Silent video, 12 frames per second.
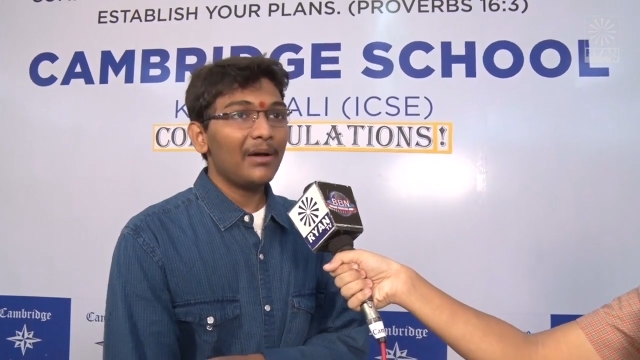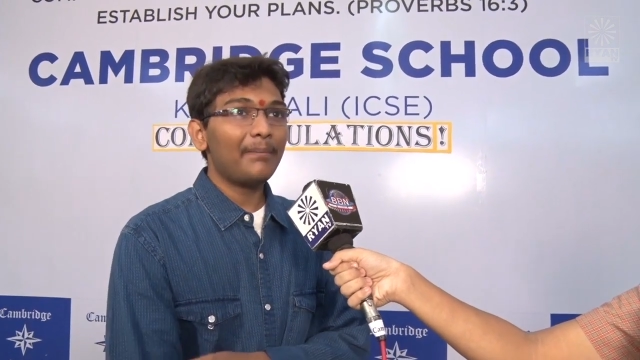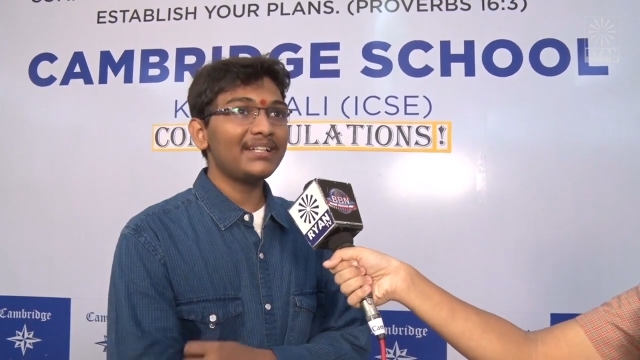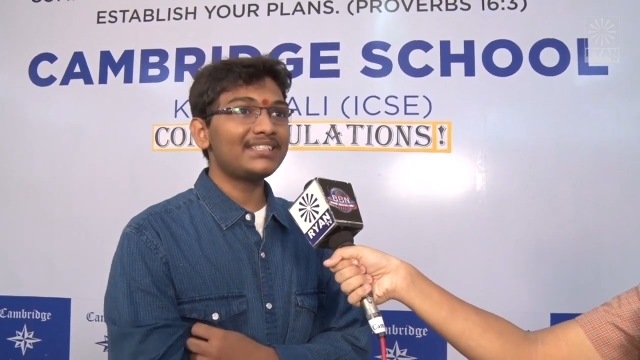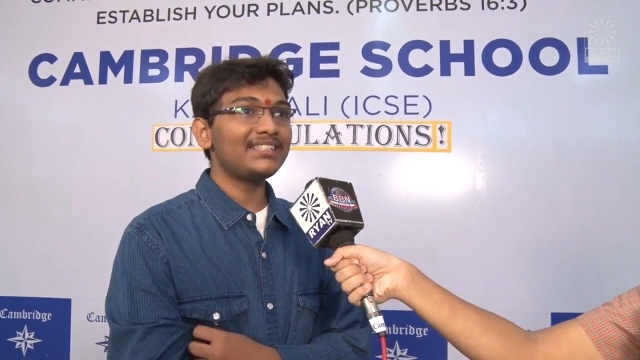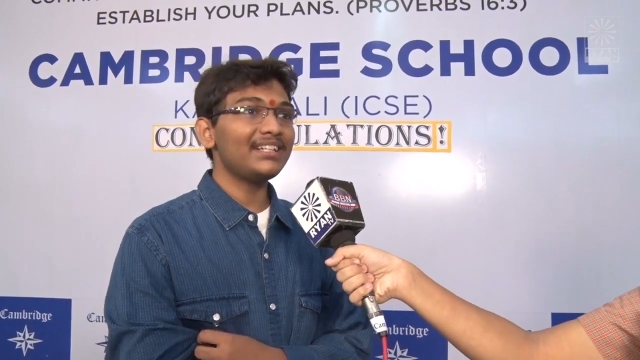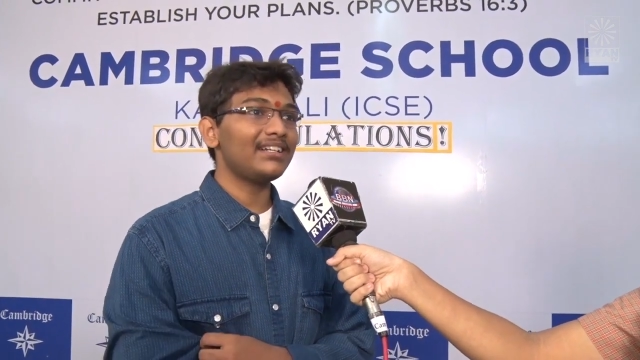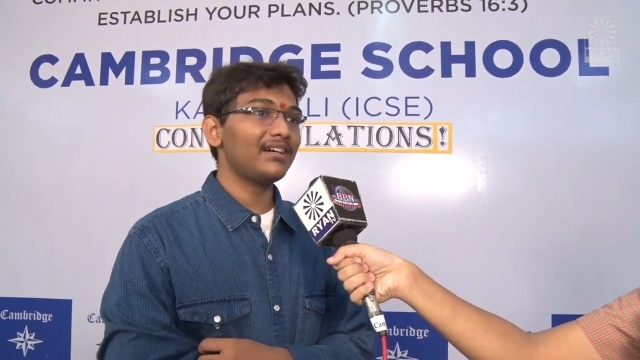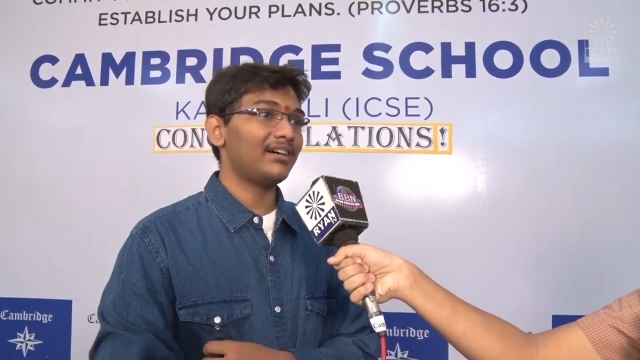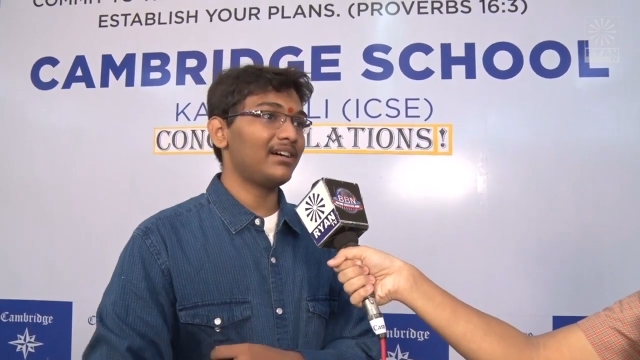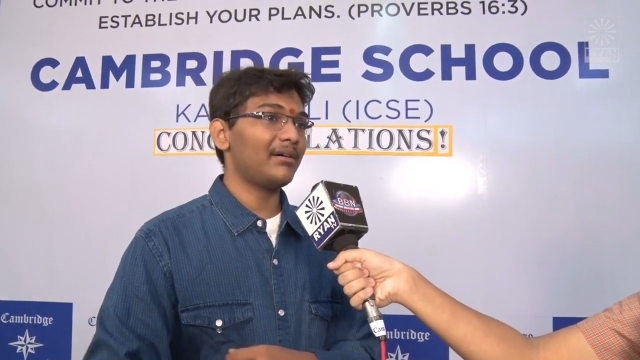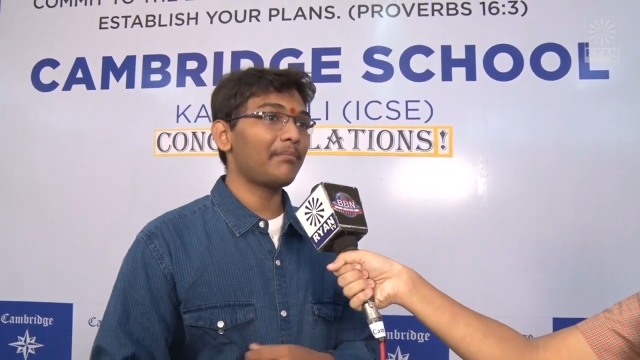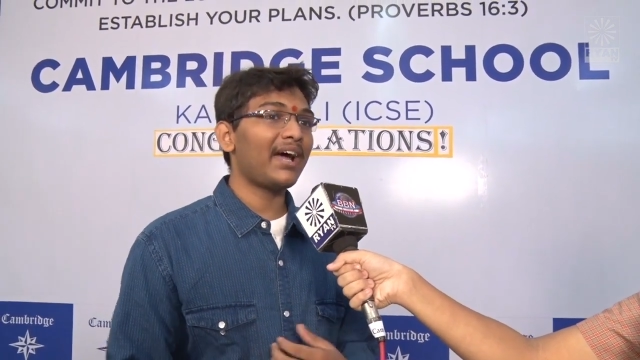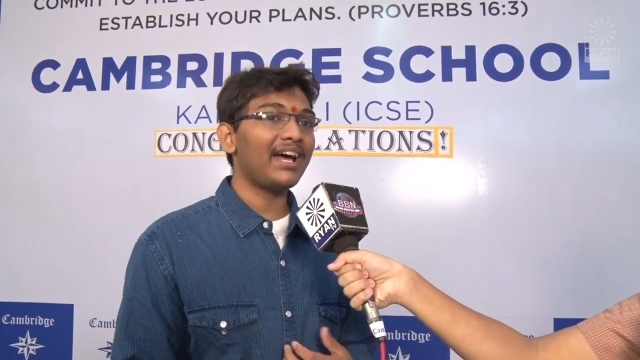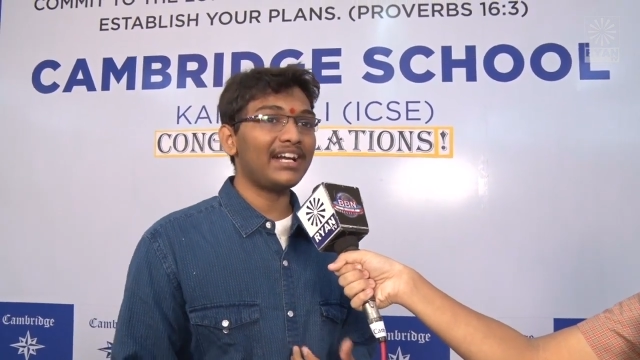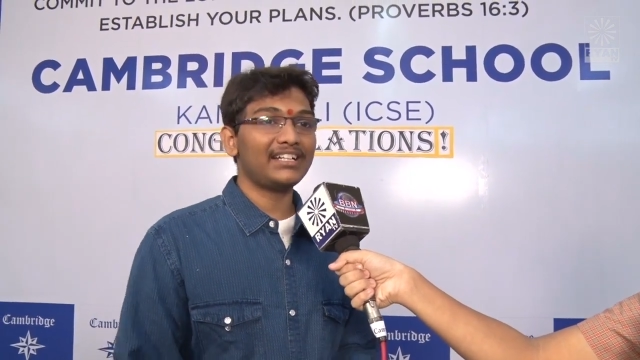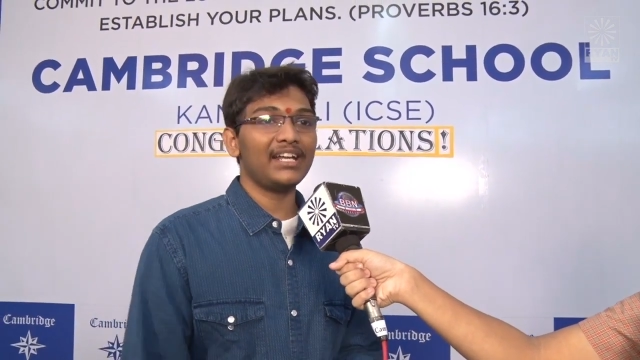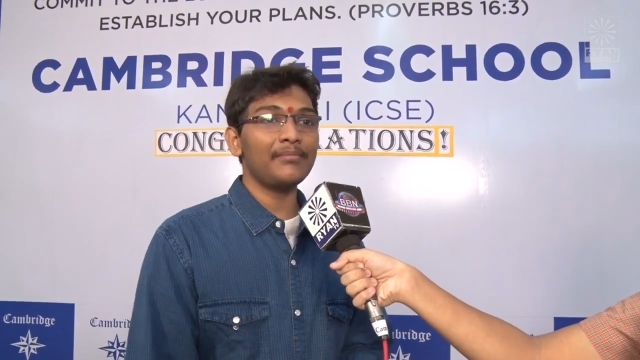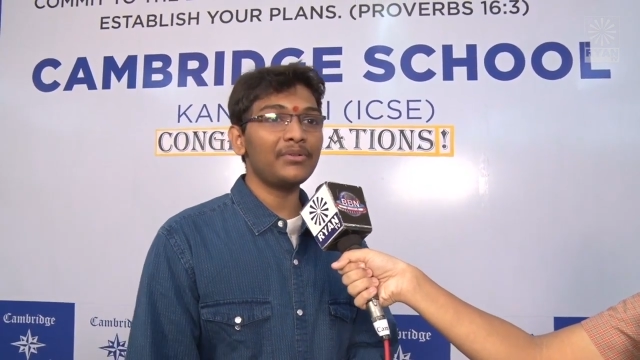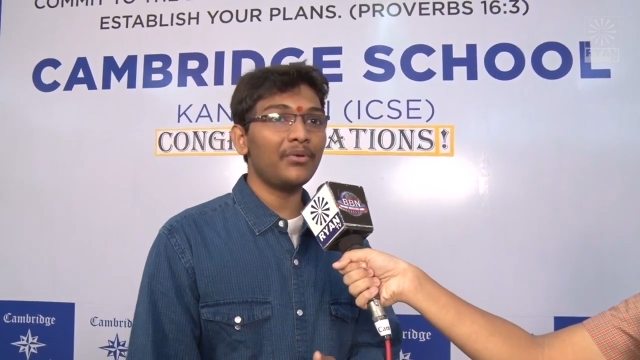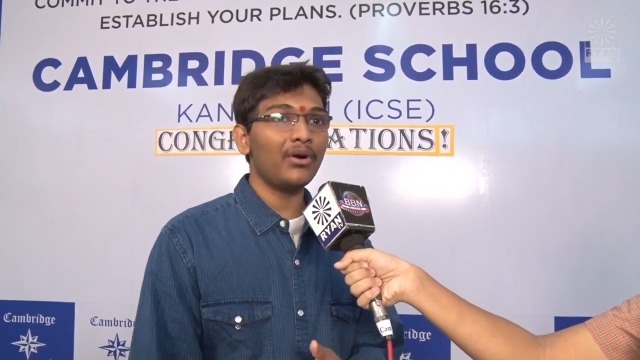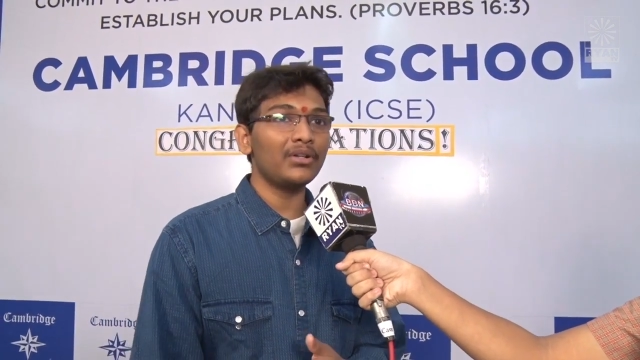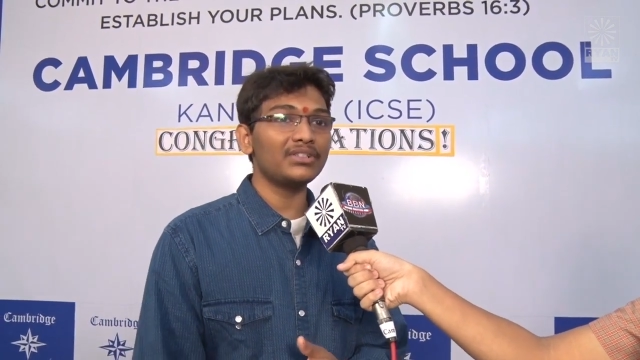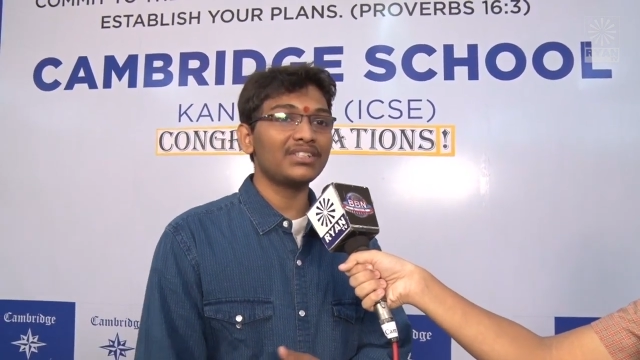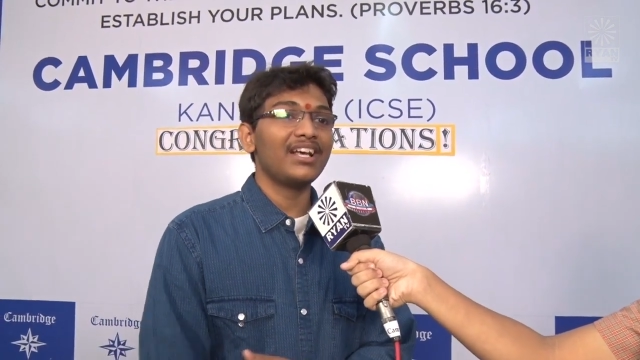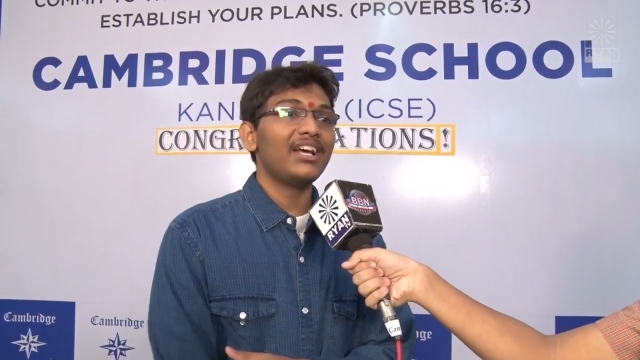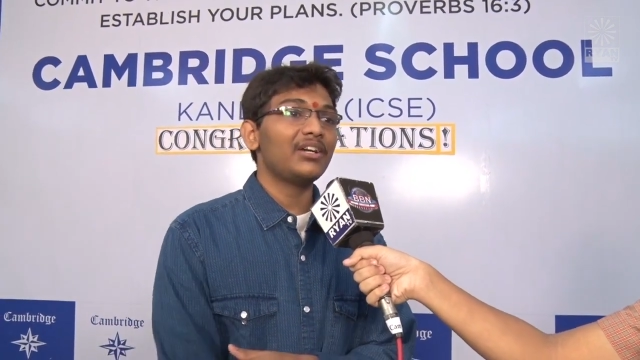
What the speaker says: But still, my attempt was